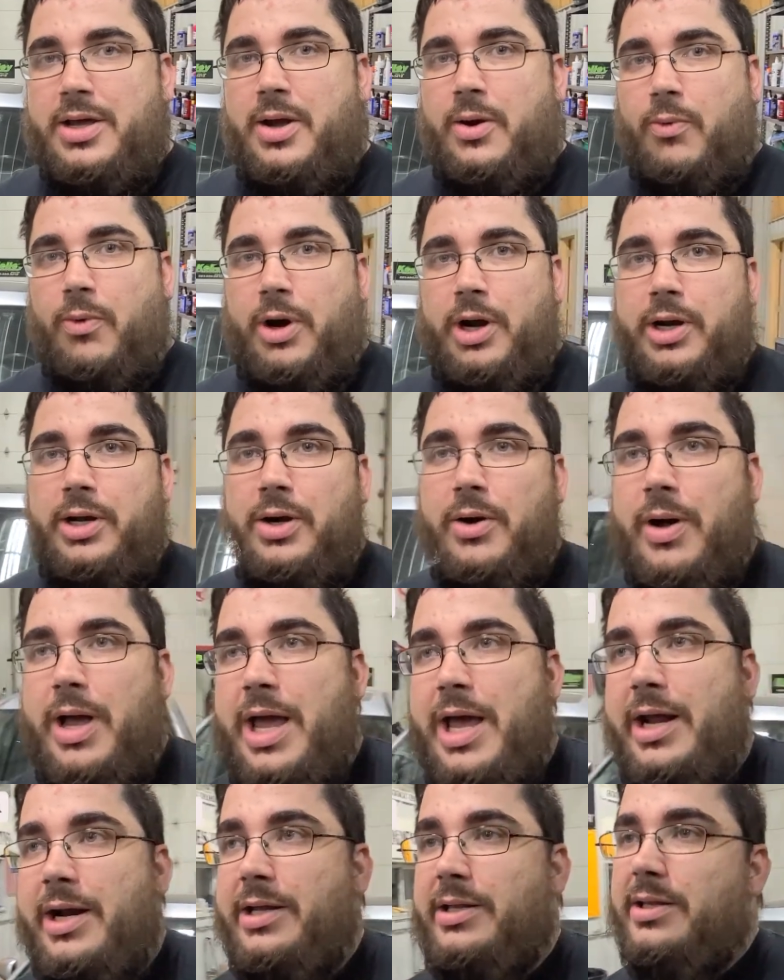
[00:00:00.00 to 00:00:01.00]
We're going to go
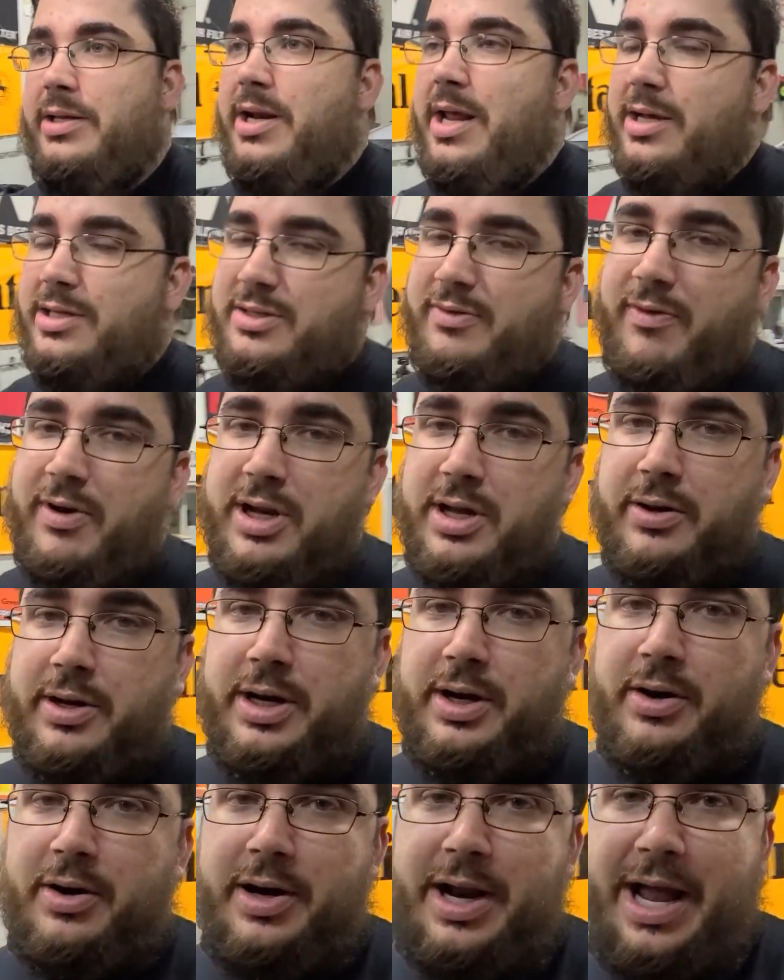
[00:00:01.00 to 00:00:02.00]
ahead in the next video
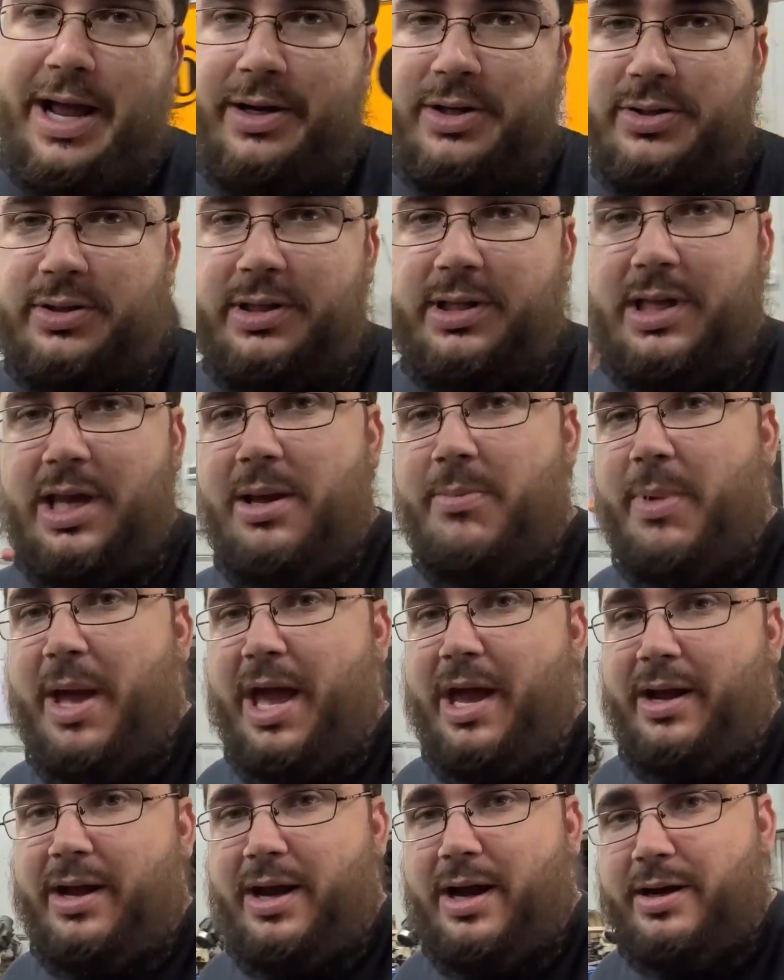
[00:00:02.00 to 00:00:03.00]
here and actually get
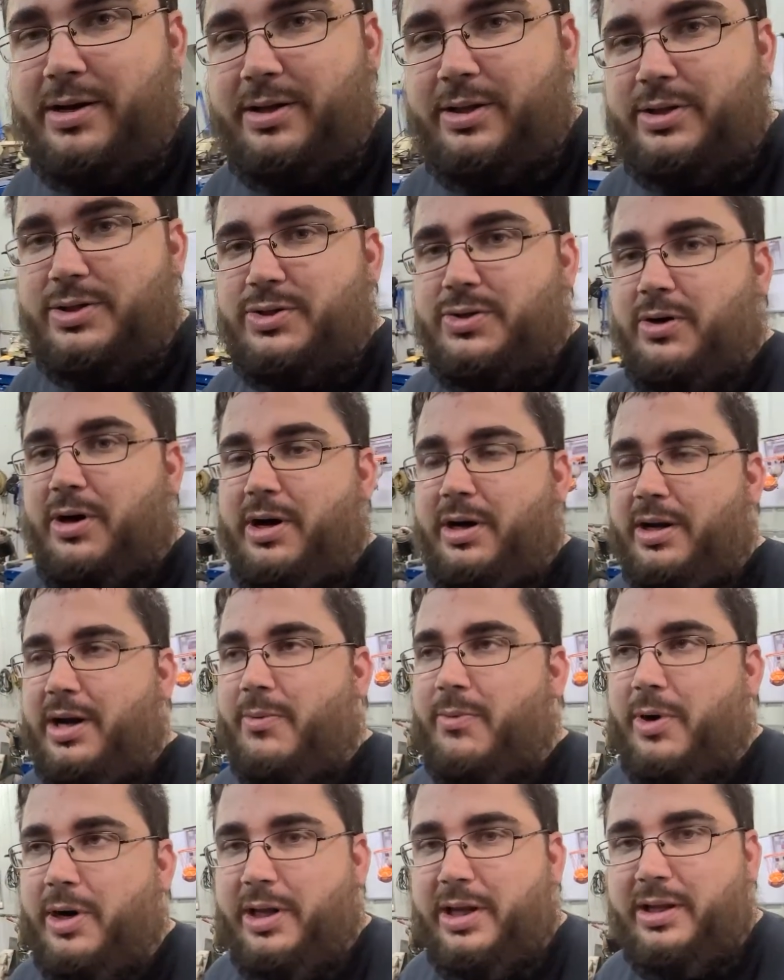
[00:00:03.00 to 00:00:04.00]
back onto the truck. I
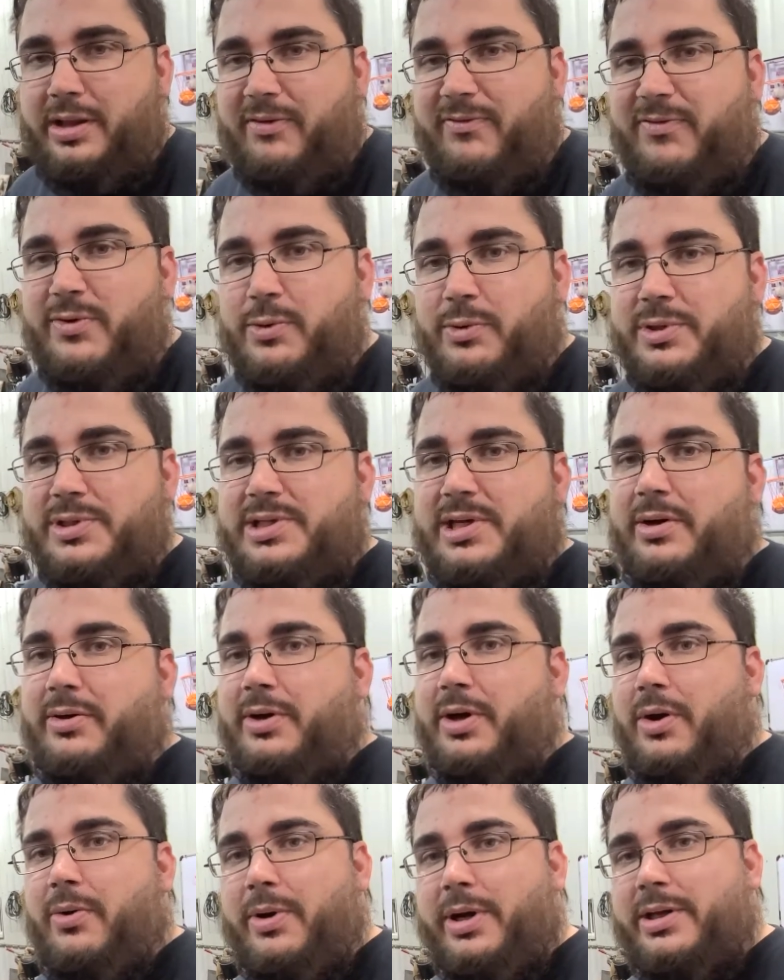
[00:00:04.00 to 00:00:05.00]
want to get the fuel cell
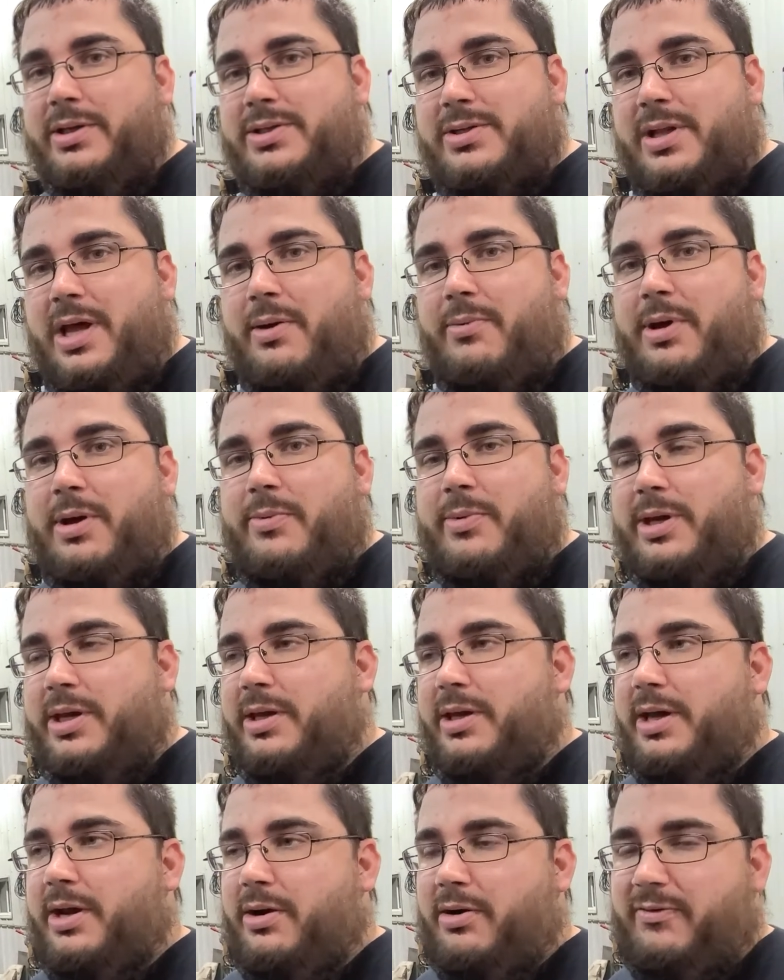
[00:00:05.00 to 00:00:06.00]
going so that way we can
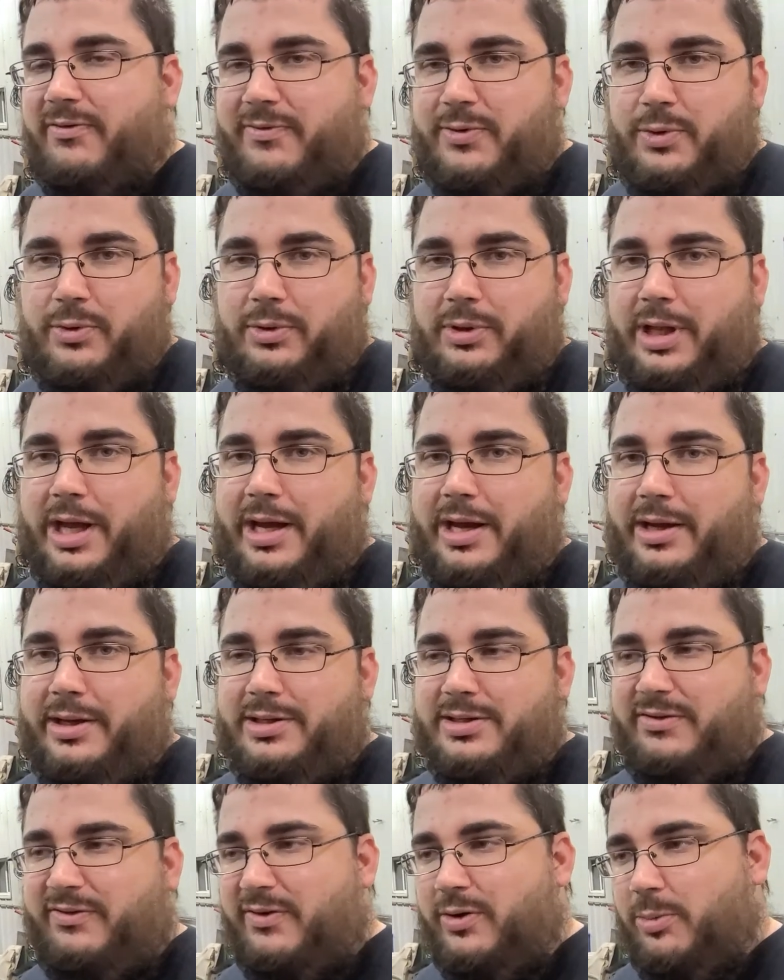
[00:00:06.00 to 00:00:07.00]
get our fuel lines,
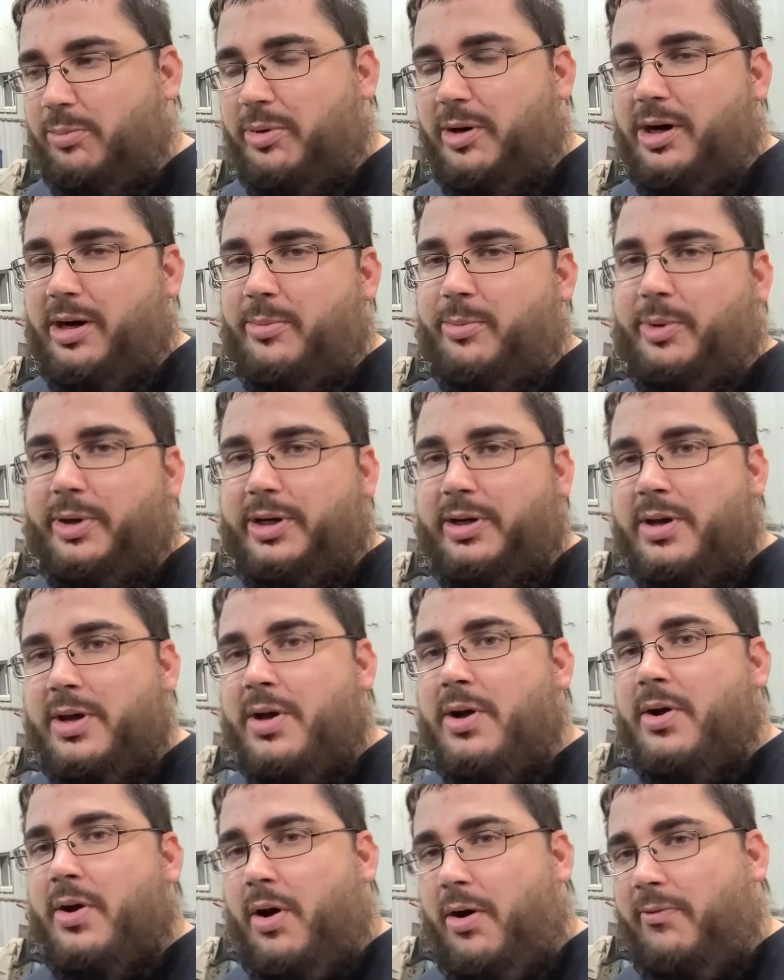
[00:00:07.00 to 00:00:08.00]
fuel pump, and
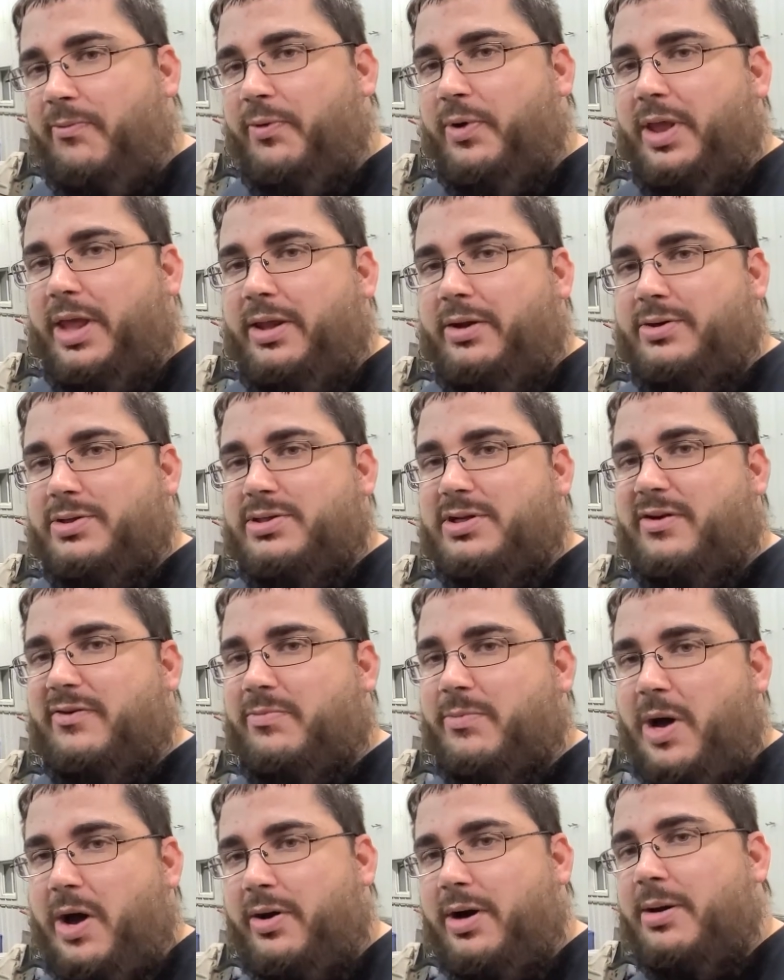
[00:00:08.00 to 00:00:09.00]
hopefully the other stuff
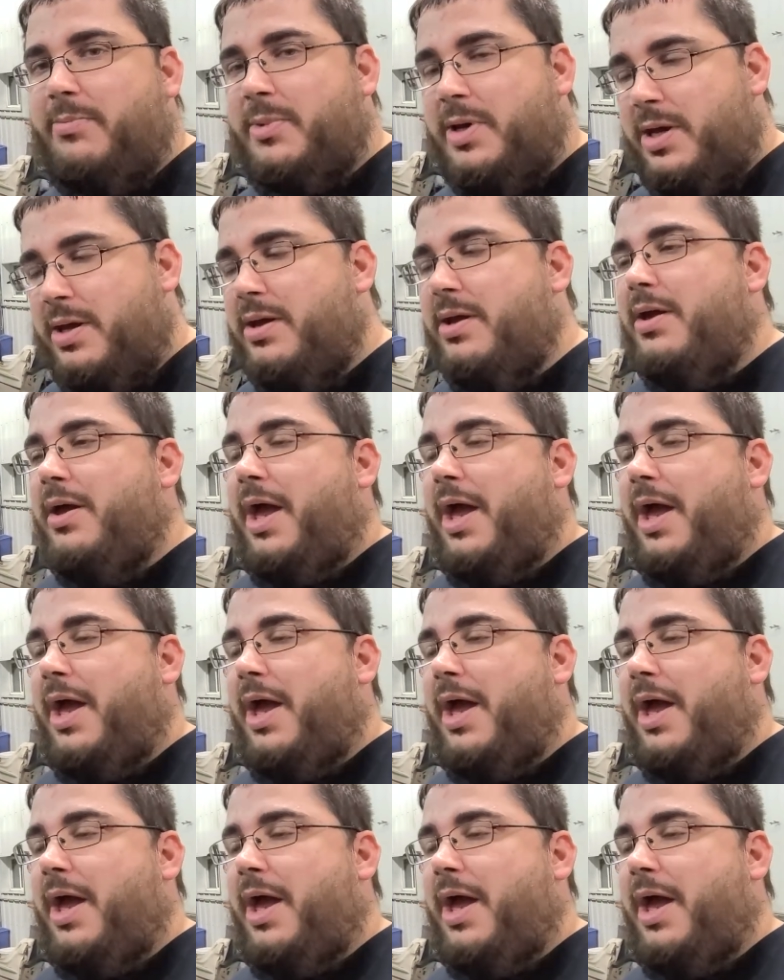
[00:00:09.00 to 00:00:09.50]
mounted up.